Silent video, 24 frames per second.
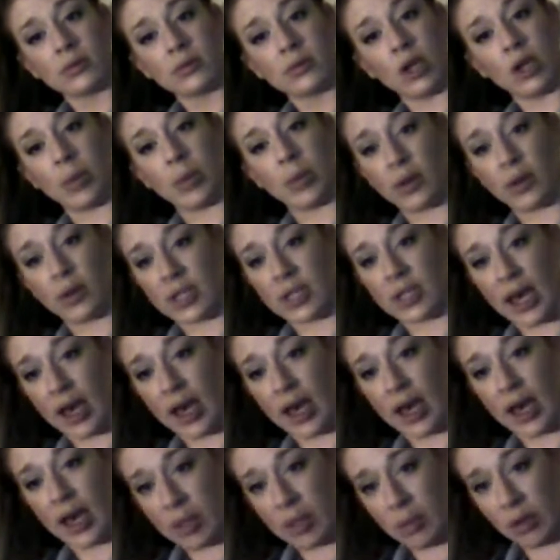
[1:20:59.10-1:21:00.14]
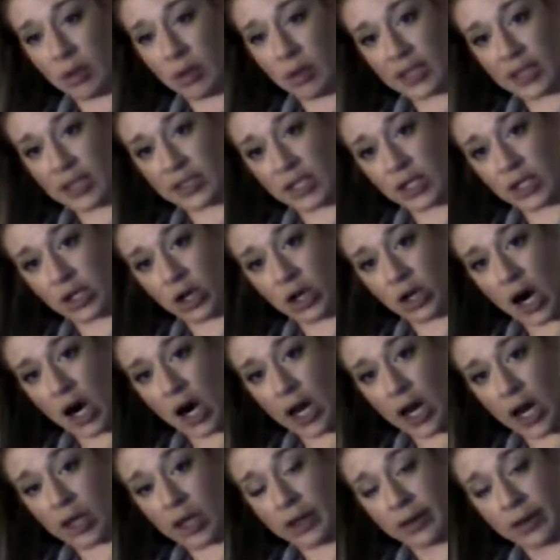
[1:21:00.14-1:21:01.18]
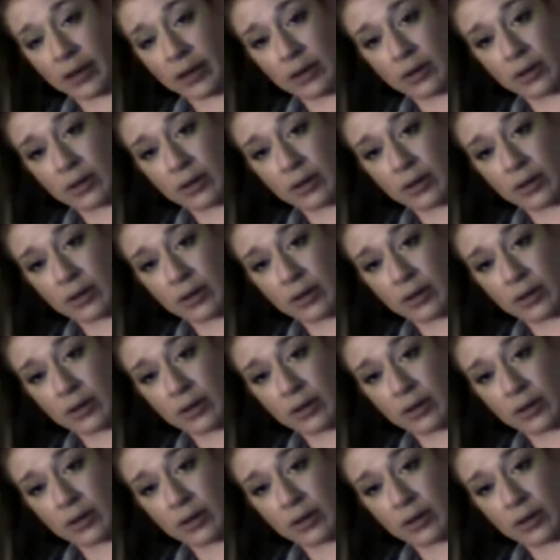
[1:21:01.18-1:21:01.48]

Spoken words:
you can post that. People like seeing you cry.